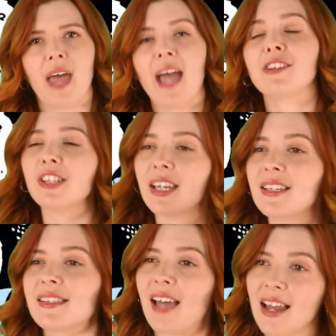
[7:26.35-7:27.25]
actually I
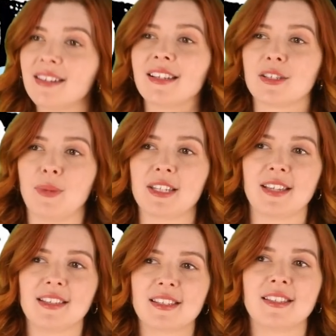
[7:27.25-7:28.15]
guess kinda does make
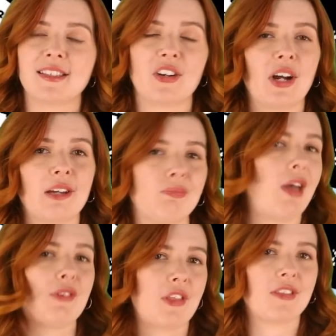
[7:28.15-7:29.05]
sense considering
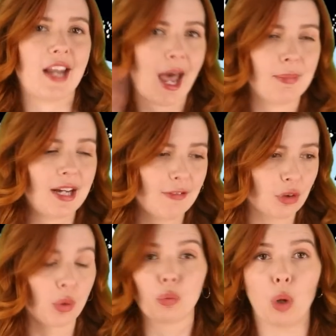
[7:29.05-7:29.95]
everything that happened
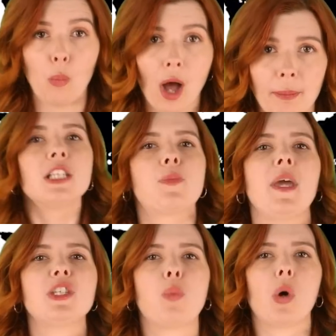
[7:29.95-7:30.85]
after World War I.
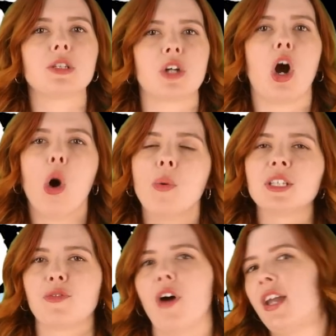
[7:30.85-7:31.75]
Space wars are
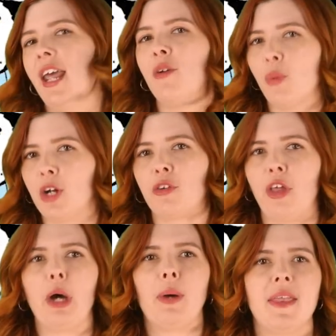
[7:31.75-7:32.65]
always fun and weird
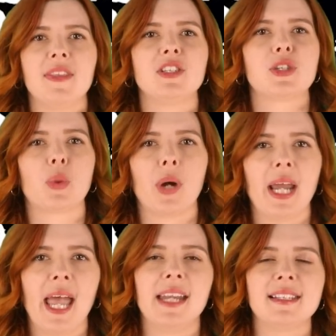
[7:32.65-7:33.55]
though, and this
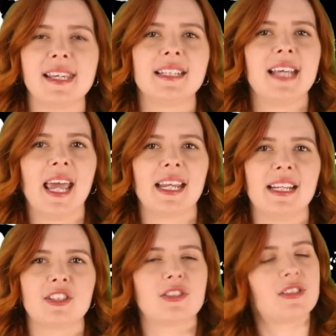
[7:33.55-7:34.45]
story and its
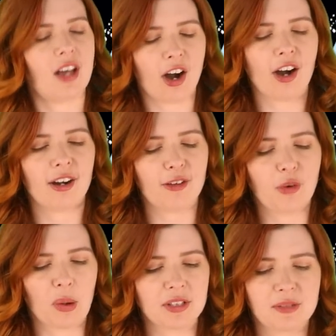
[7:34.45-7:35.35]
antagonists are, of
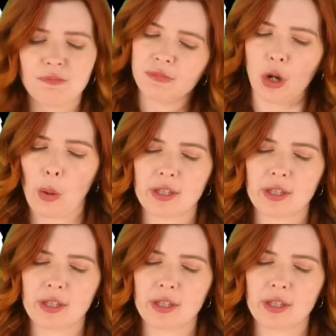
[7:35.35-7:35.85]
course, no